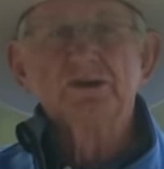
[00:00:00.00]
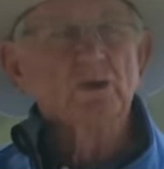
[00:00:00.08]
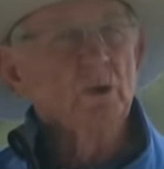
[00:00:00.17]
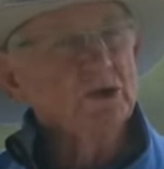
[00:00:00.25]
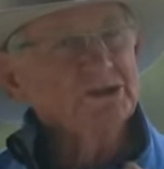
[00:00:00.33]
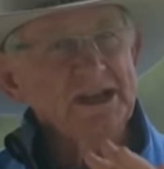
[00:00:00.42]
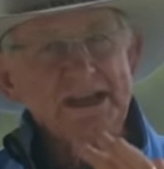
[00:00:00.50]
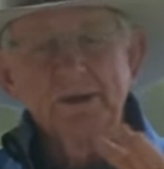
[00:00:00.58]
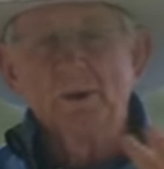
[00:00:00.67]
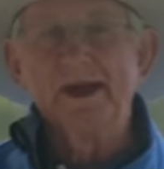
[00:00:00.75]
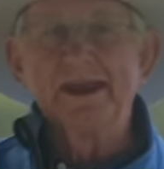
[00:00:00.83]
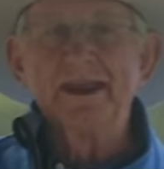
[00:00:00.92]
towards
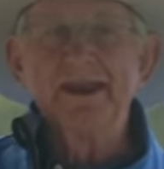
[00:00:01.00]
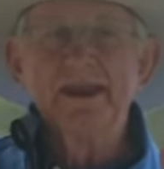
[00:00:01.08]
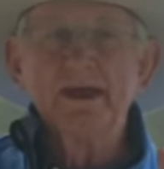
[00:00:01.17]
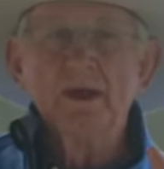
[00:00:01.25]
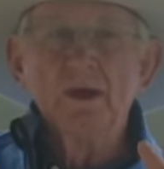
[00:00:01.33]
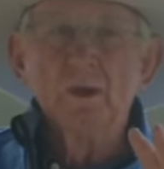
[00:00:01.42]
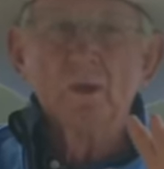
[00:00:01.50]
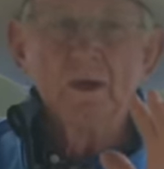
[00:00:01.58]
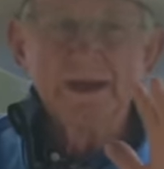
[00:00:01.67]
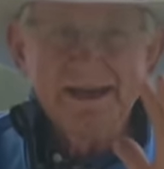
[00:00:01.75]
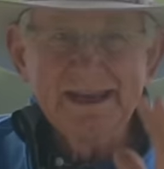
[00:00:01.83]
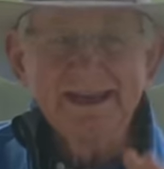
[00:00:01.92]
anyone,
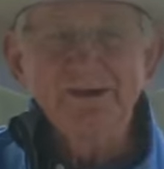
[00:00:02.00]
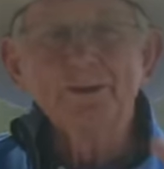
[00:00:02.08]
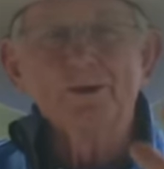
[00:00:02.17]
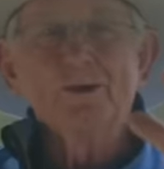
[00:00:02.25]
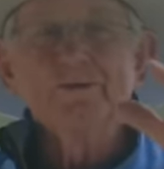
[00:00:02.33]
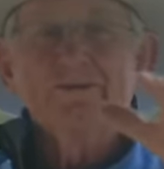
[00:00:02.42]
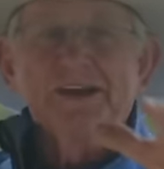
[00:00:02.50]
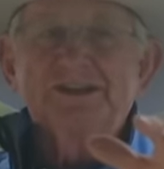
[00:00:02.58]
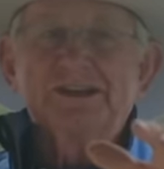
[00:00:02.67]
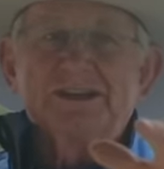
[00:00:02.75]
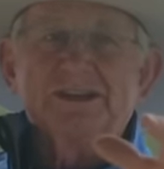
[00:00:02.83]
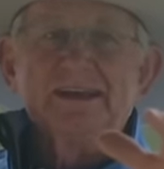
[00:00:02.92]
we need to
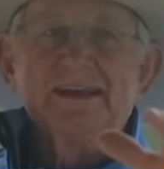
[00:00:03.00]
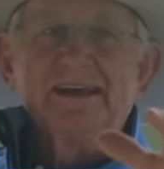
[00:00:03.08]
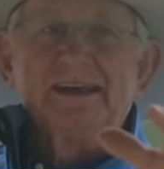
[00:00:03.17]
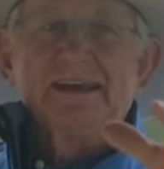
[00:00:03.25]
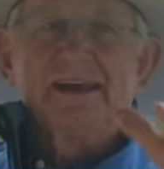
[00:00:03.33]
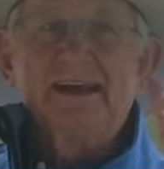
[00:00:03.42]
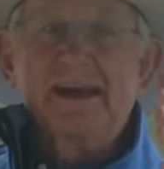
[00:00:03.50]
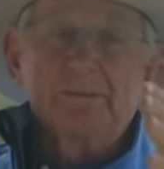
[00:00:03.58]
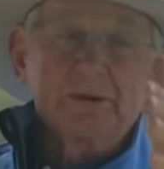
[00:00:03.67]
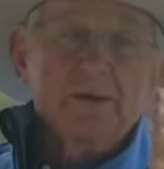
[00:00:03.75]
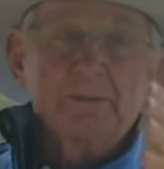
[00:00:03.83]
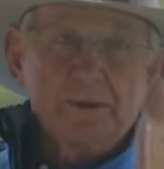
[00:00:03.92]
confess it. And I'm
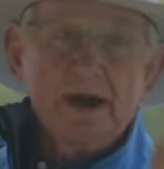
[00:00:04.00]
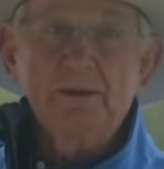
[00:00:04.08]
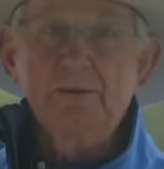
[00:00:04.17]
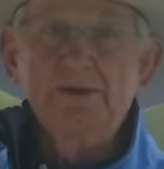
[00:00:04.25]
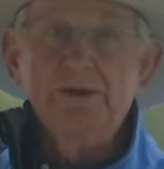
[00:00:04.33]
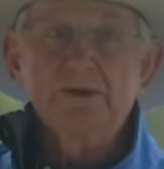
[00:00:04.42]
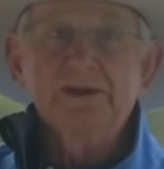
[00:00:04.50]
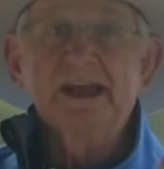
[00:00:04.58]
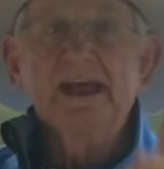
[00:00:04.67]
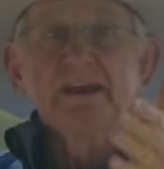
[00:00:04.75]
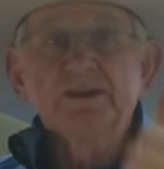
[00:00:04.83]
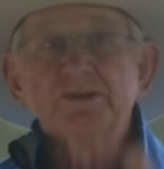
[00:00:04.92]
going to pray with you at
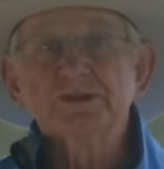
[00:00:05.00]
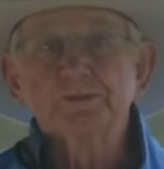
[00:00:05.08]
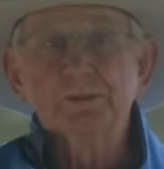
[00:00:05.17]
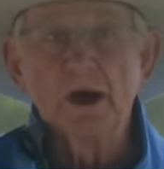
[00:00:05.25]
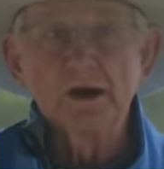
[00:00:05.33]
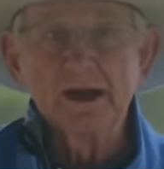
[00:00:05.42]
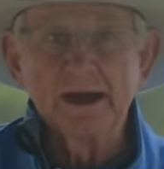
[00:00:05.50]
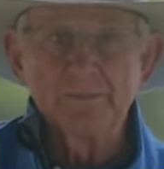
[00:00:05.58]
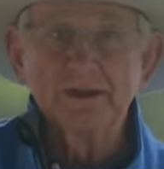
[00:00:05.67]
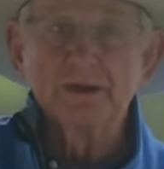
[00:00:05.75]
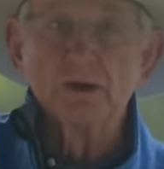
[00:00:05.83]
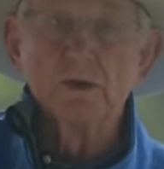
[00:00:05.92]
the end of this program
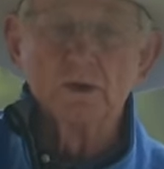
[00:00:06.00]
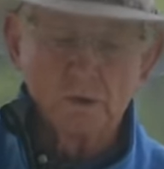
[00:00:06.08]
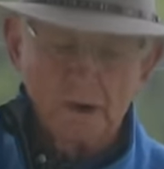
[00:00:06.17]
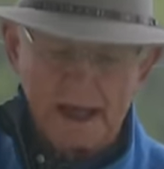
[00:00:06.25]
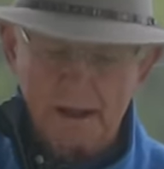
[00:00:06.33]
that the Lord will